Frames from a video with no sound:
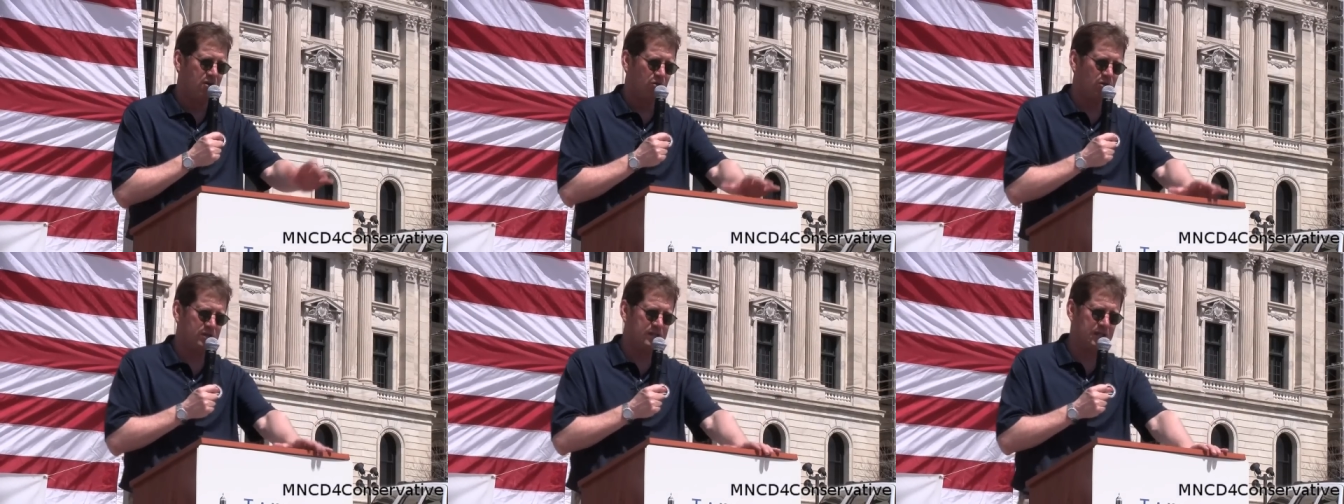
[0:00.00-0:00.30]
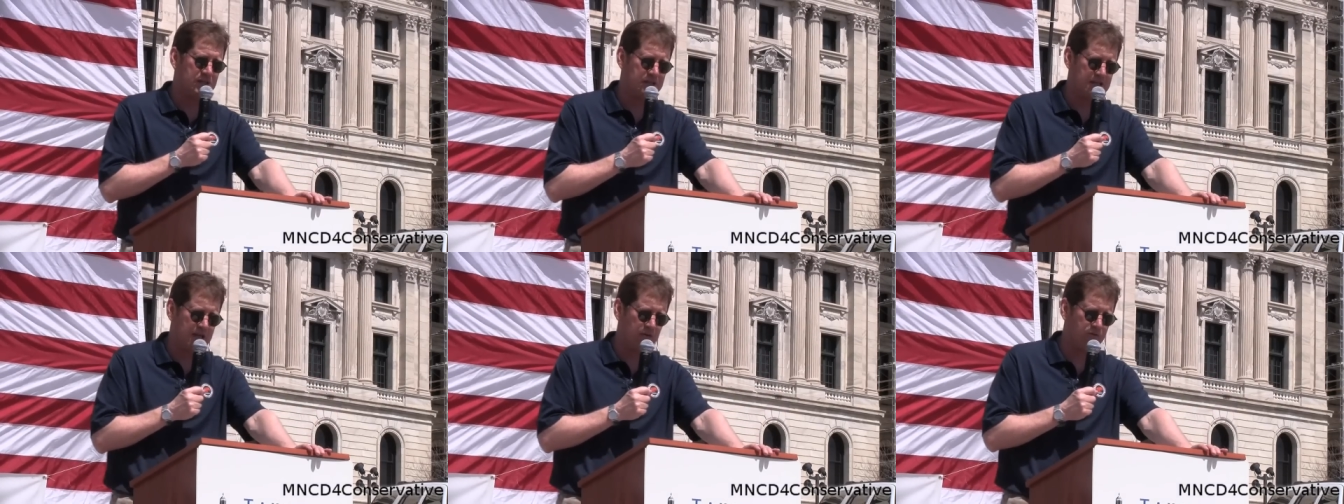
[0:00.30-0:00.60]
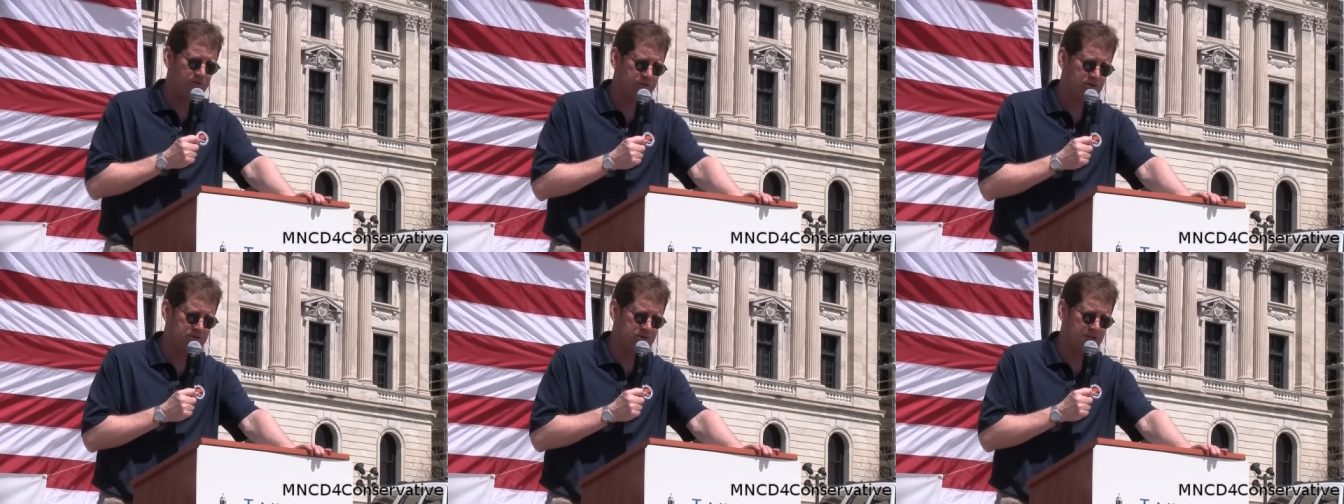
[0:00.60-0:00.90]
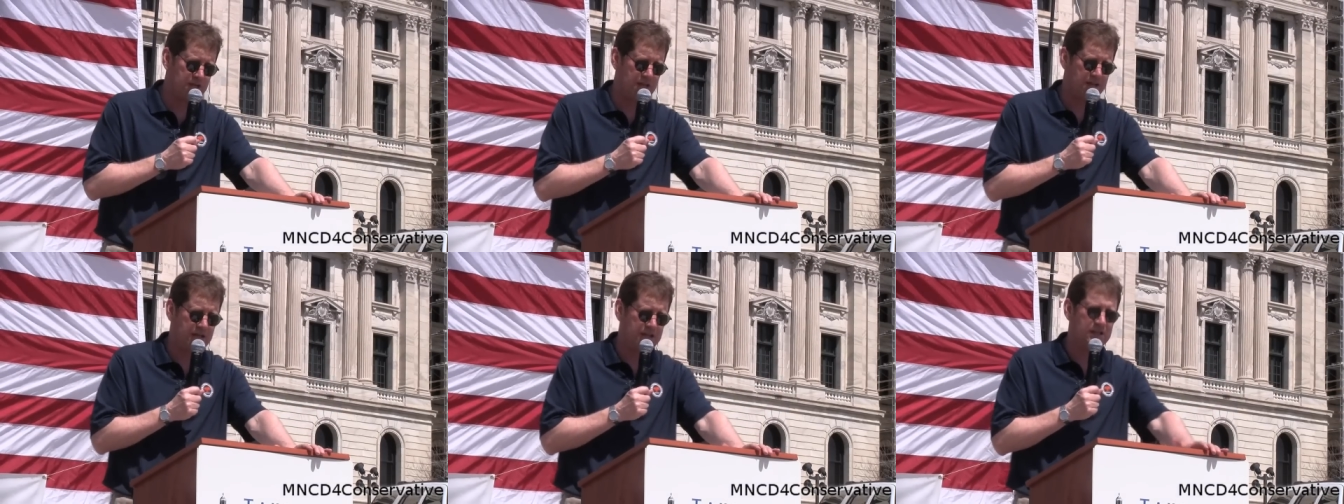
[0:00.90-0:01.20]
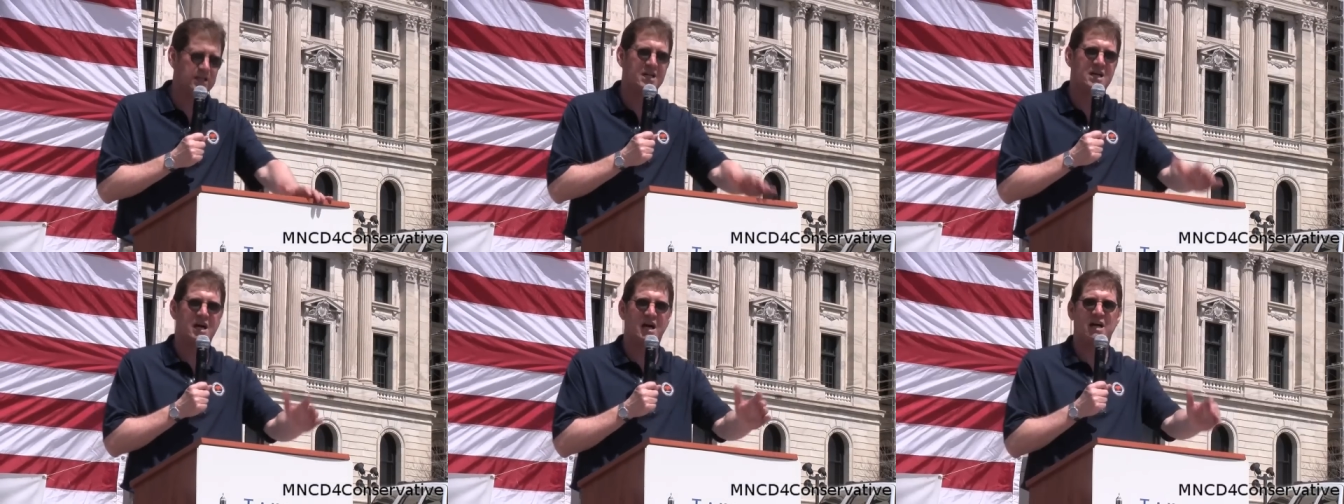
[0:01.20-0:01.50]
well, do you think there's anything
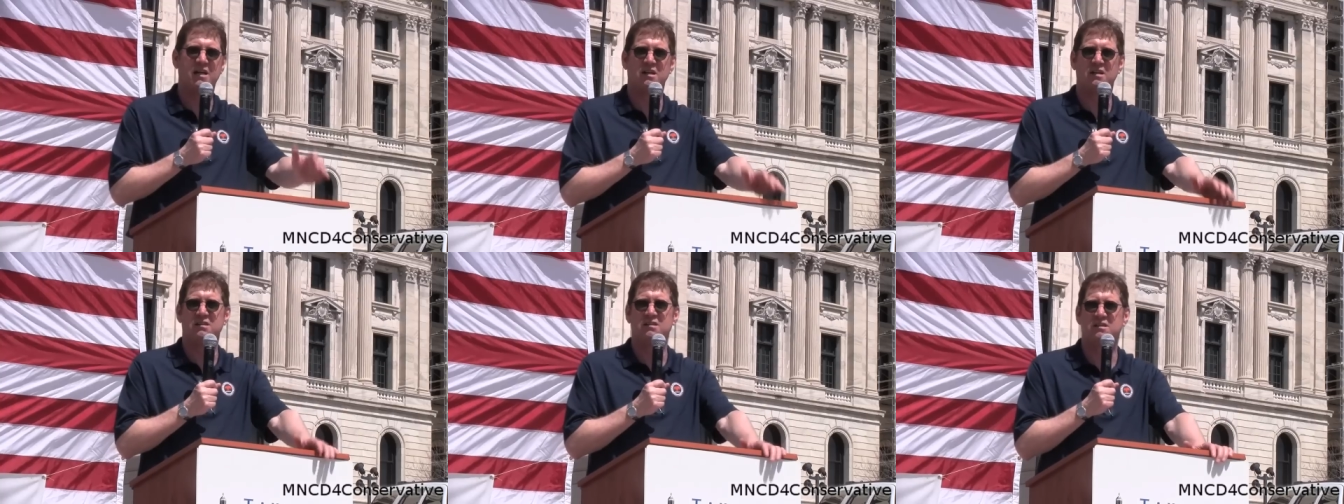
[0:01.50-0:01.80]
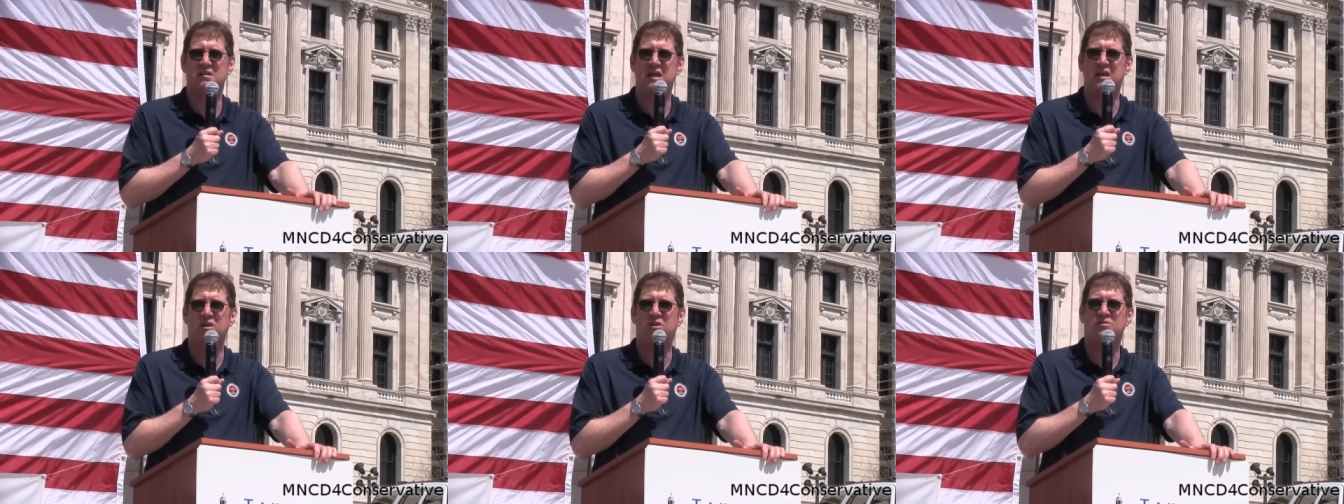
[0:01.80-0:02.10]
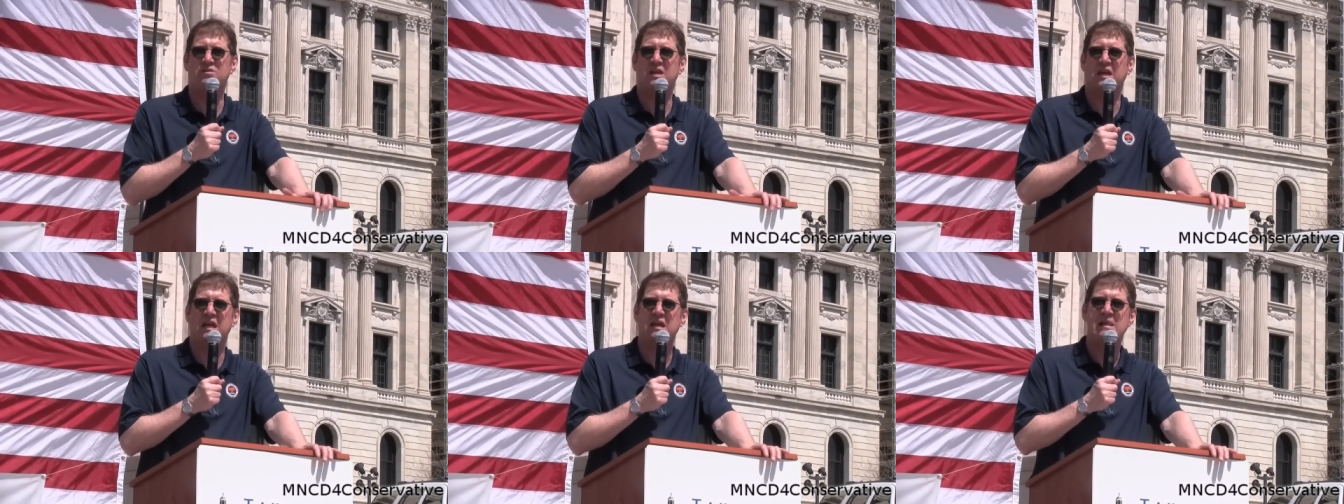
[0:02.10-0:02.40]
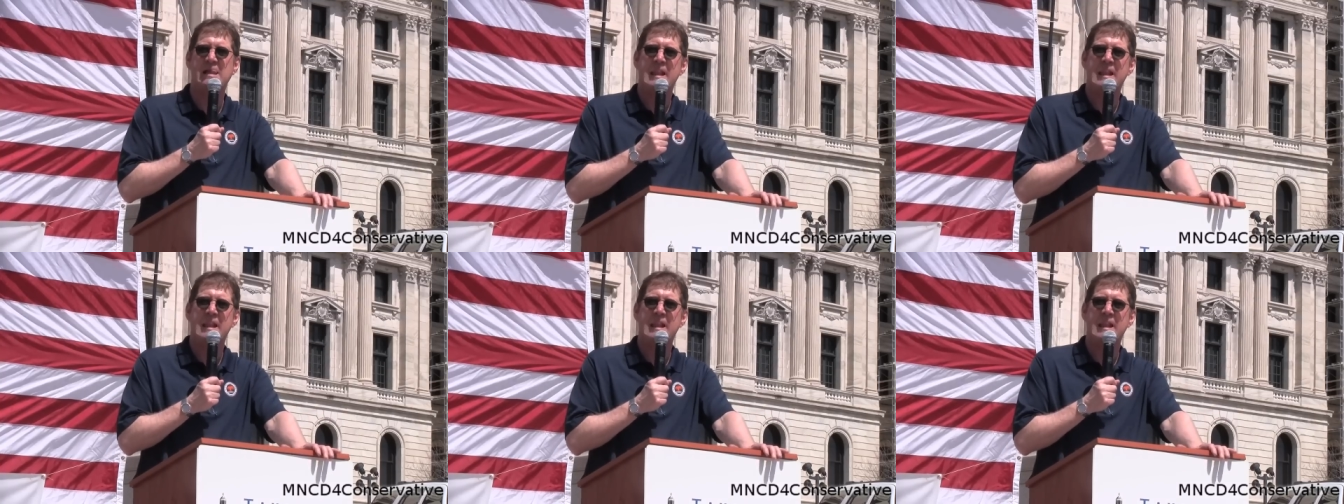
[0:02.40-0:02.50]
to cut in the DOD?